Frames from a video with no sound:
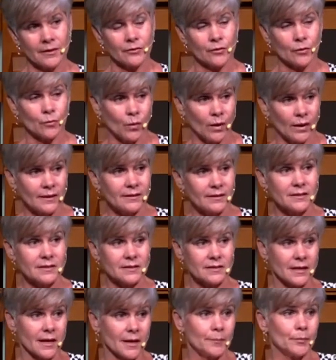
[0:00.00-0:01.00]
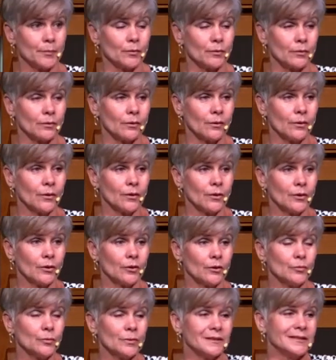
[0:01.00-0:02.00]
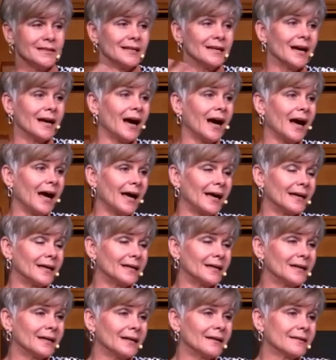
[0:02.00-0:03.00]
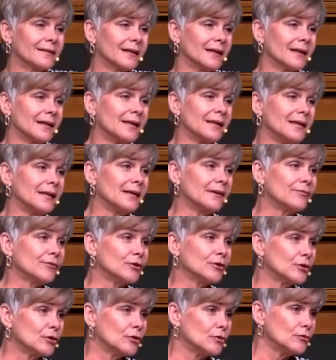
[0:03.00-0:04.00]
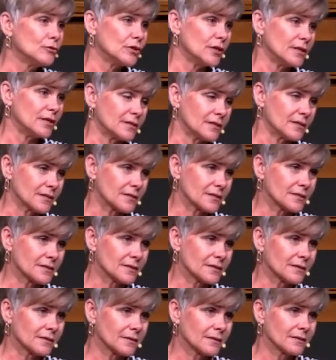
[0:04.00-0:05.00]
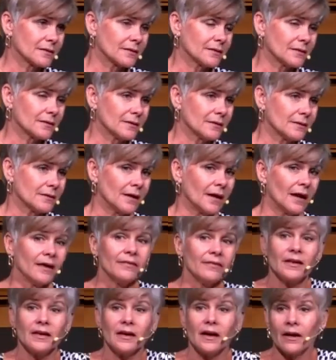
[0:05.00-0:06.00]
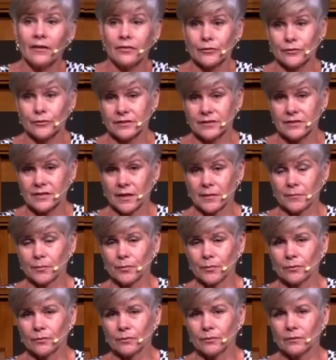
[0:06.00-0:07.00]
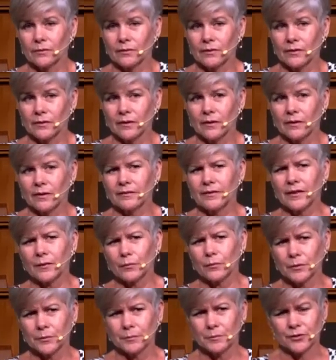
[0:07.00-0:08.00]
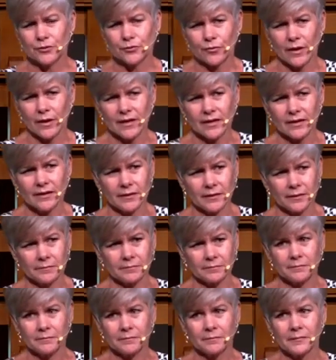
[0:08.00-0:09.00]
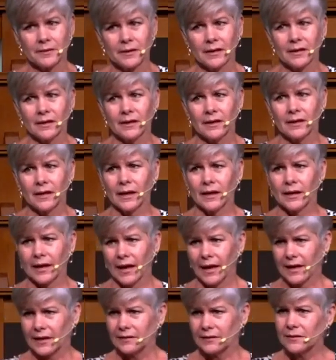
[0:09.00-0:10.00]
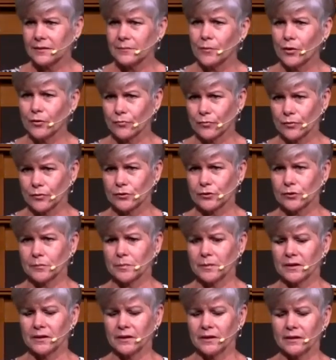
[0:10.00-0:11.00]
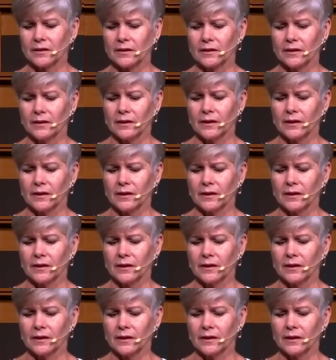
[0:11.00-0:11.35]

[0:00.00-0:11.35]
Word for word: the one disciple who would deny that he even knew Jesus, and the other disciple that would betray him and hand him over to be